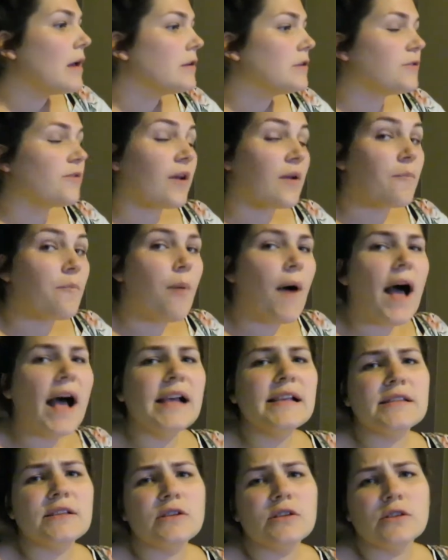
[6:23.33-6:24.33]
doing
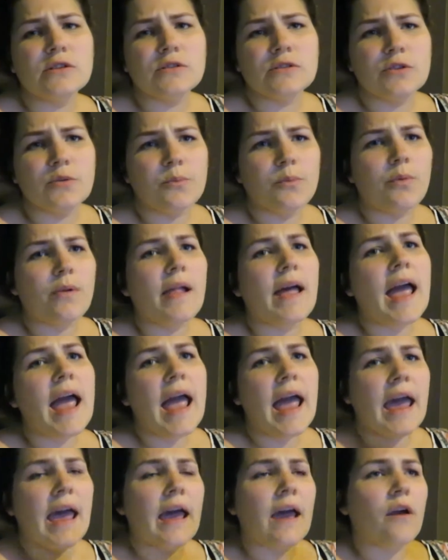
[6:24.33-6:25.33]
puzzles or
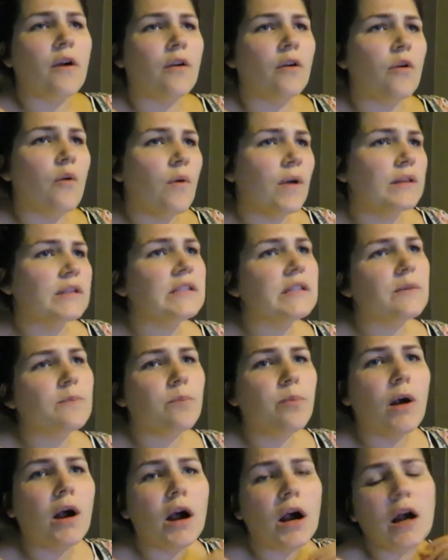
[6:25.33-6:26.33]
playing or going to the
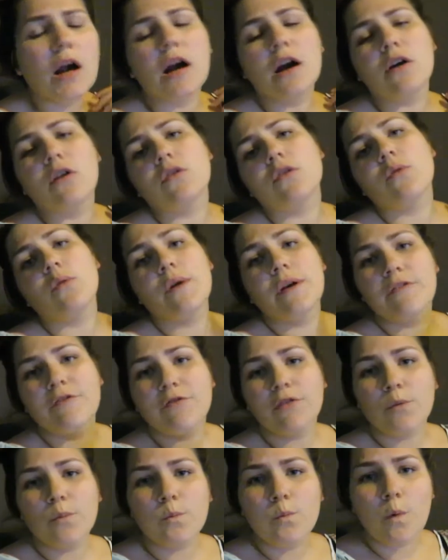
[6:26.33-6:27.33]
park or going
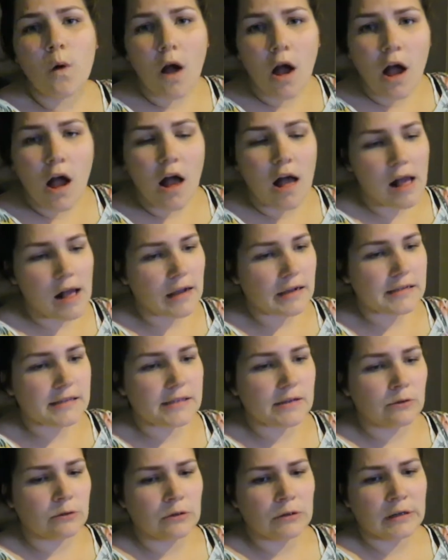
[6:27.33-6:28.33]
for
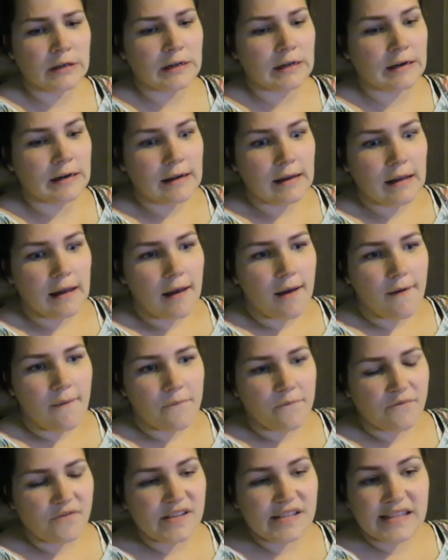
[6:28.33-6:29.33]
walks or
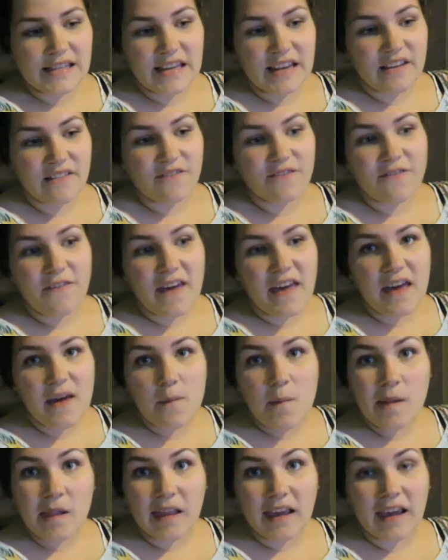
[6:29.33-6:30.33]
visiting
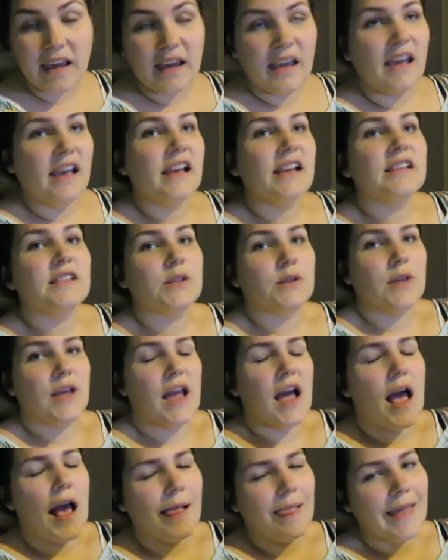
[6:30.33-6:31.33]
family. So
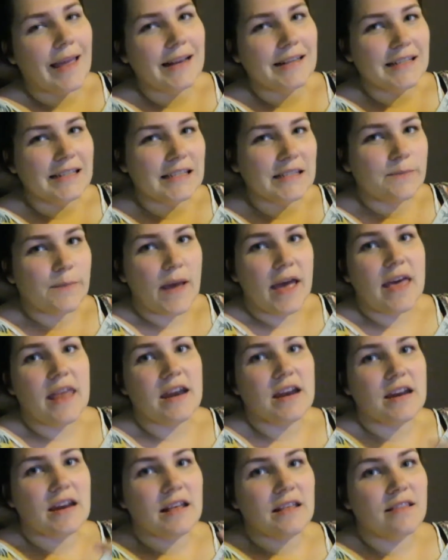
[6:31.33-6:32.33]
like I like to
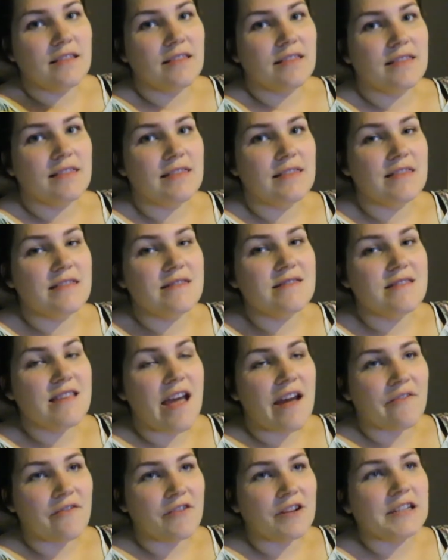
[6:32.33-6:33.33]
spend
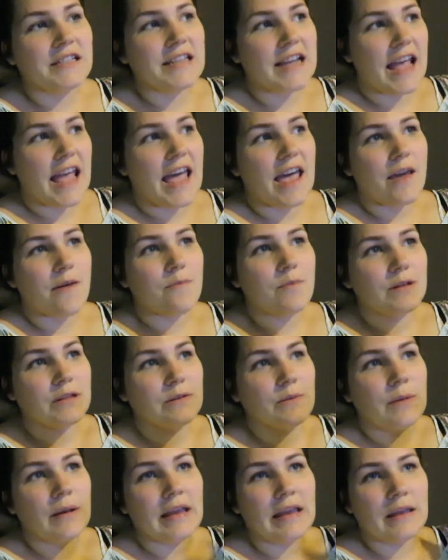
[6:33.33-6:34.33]
every day
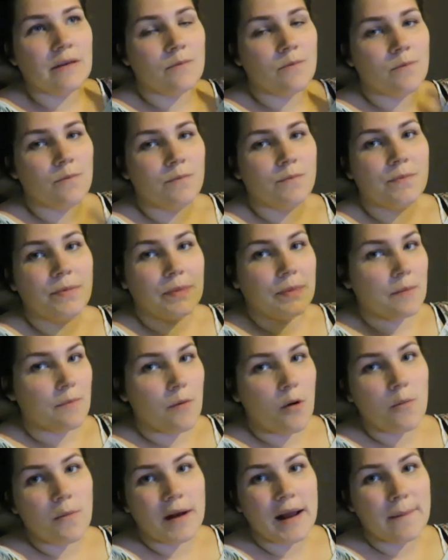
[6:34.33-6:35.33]
between the
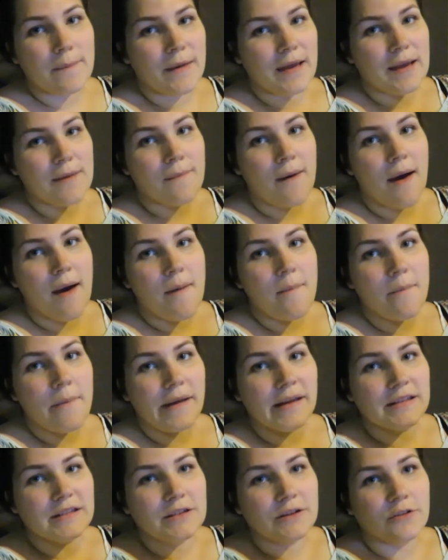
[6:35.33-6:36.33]
moment I pick him up
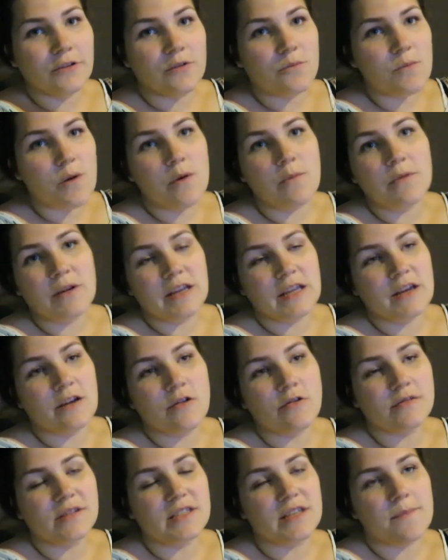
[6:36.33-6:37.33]
until the moment he
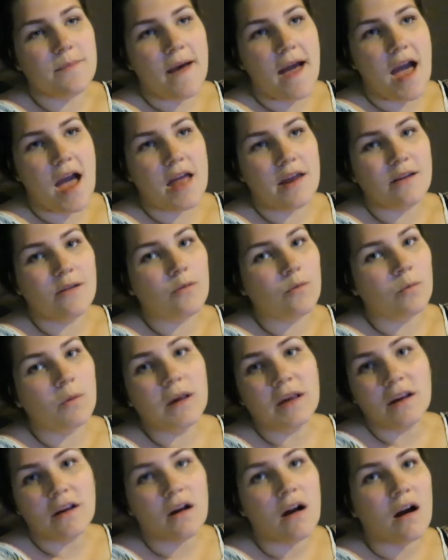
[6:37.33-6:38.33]
goes to bed,
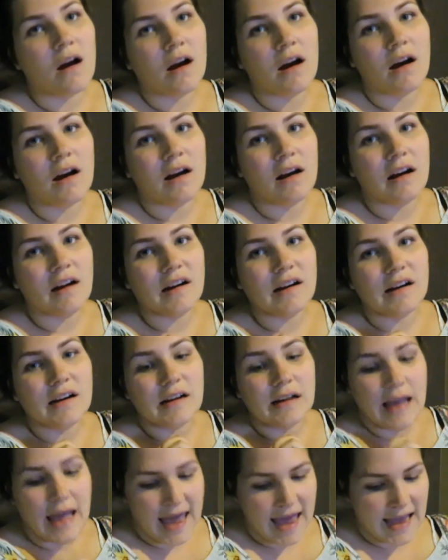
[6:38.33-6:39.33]
we are
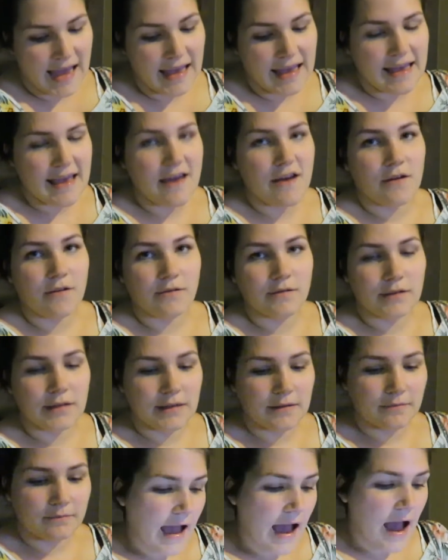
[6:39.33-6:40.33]
hanging out.
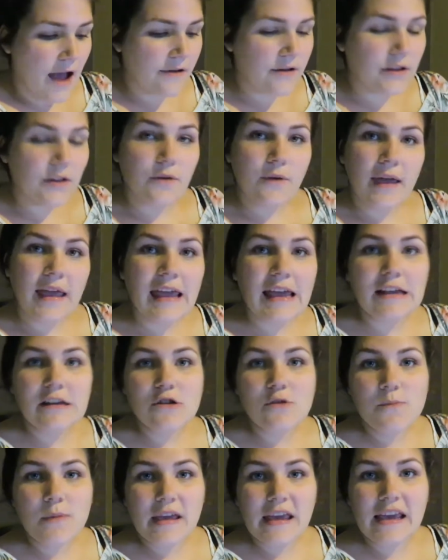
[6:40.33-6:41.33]
How do you
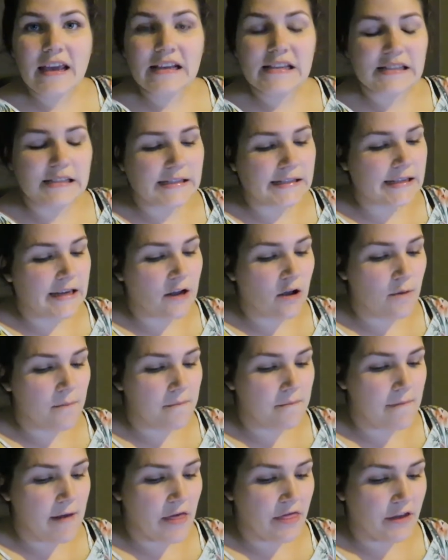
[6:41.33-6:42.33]
handle being a single
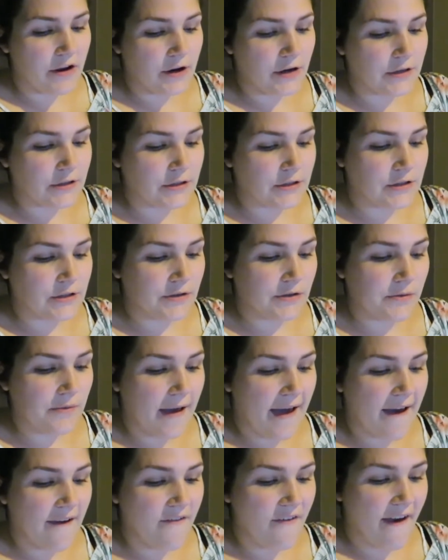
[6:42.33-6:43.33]
mother? Do you
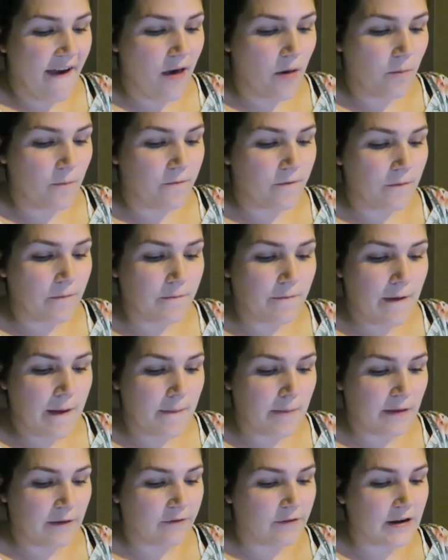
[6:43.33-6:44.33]
have help from
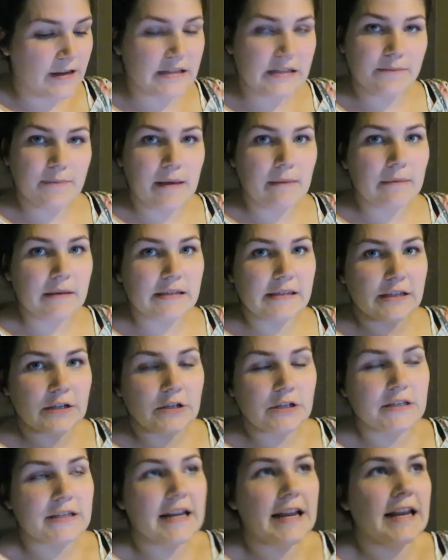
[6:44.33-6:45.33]
family, friends,
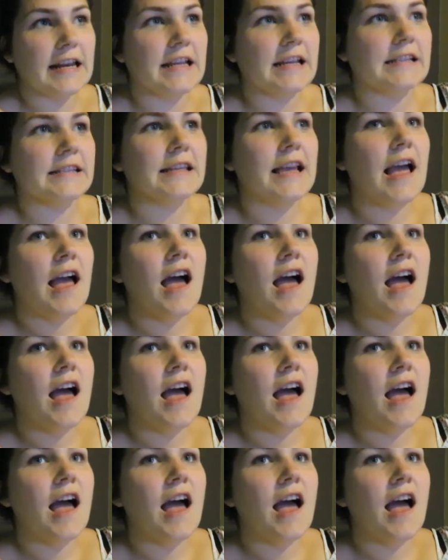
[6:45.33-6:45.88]
babysitters, nannies?